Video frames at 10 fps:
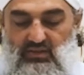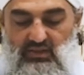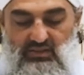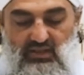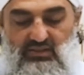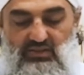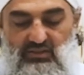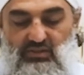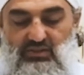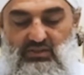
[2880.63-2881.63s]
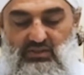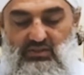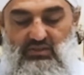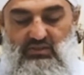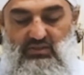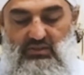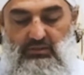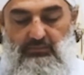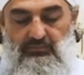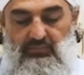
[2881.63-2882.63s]
That's how serious it is
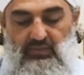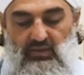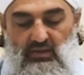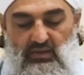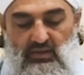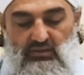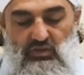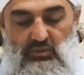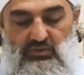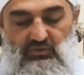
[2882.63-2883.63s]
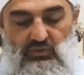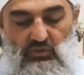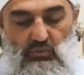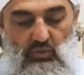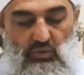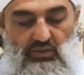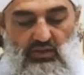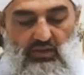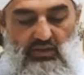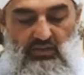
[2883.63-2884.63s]
in terms of the reward
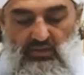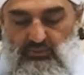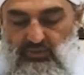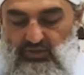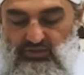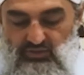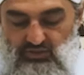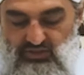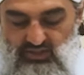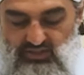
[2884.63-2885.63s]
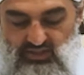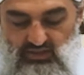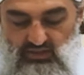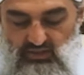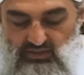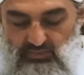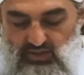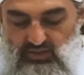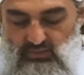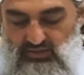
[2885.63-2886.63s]
that a person who seeks out Allah
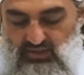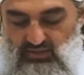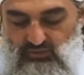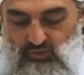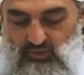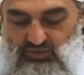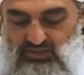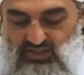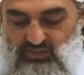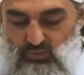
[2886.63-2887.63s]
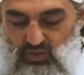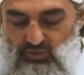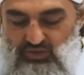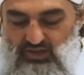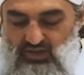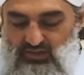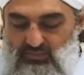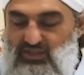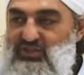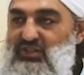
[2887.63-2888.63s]
subhanahu wa ta'ala, and of course that's why when you go to the
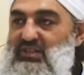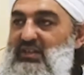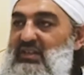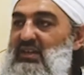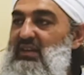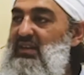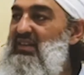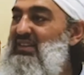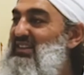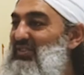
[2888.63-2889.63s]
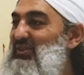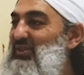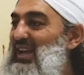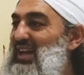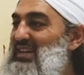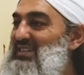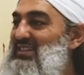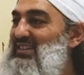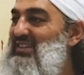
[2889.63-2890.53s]
masjid you feel relaxed.